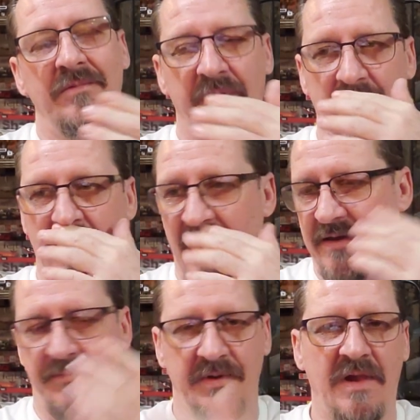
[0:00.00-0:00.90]
But I
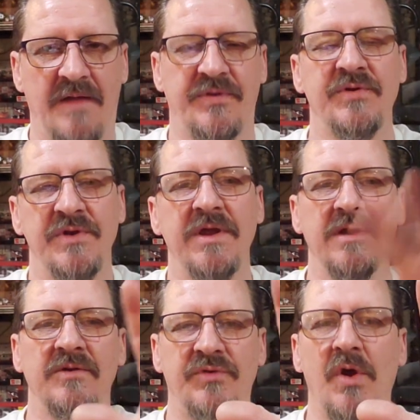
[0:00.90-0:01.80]
could fill out the
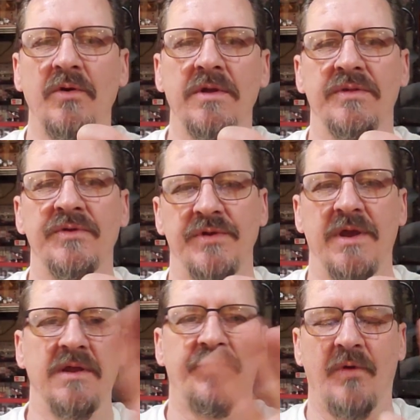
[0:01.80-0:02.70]
sheet, show you the
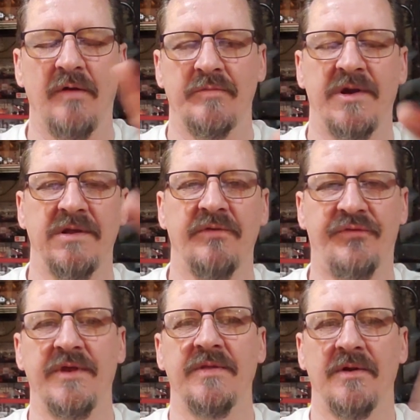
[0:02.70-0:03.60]
sheet, so everybody could
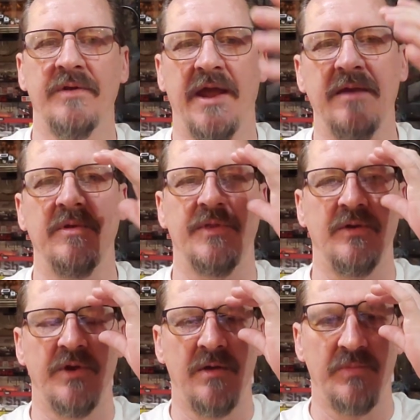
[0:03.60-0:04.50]
see their name and
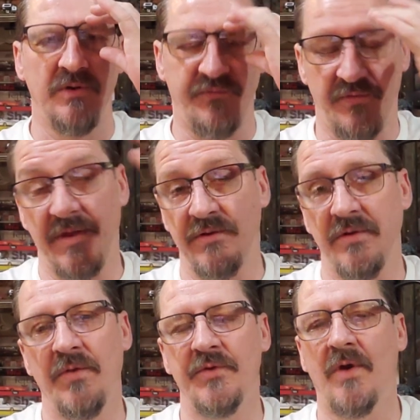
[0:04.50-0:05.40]
their numbers, and then
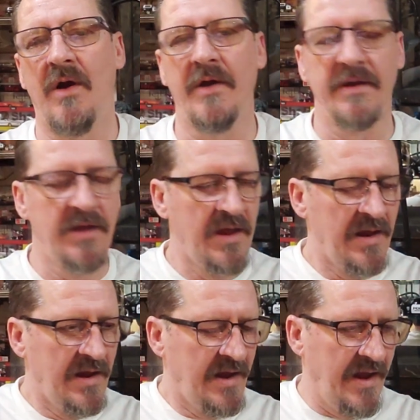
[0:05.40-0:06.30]
do the drawing.
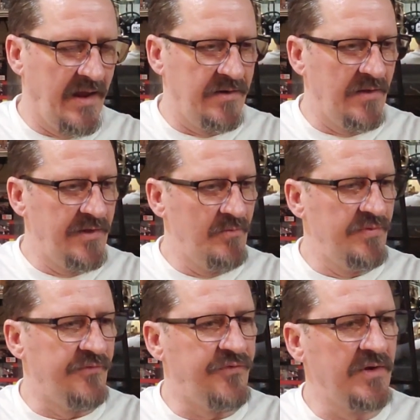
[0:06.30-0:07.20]
And uh, then
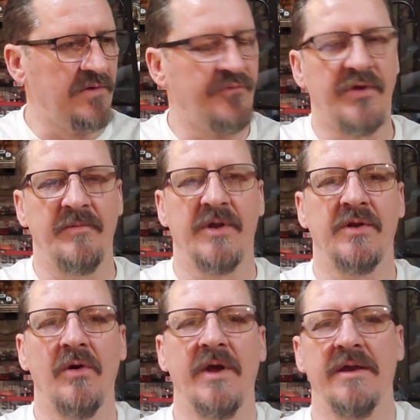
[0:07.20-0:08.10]
when the stickers come in,
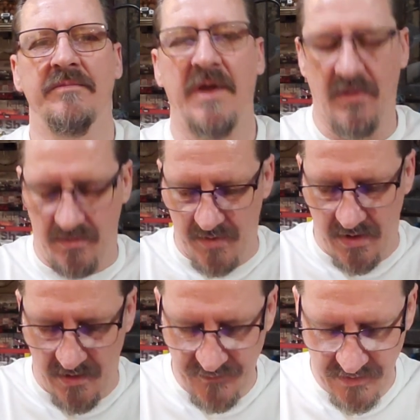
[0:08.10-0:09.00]
go ahead and mail them
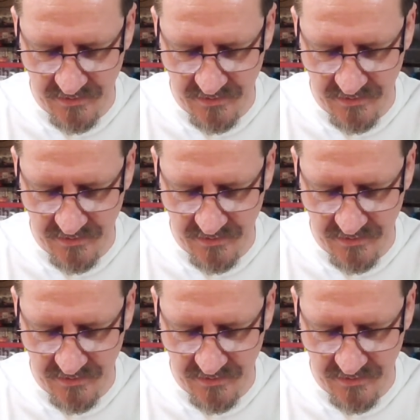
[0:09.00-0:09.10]
off.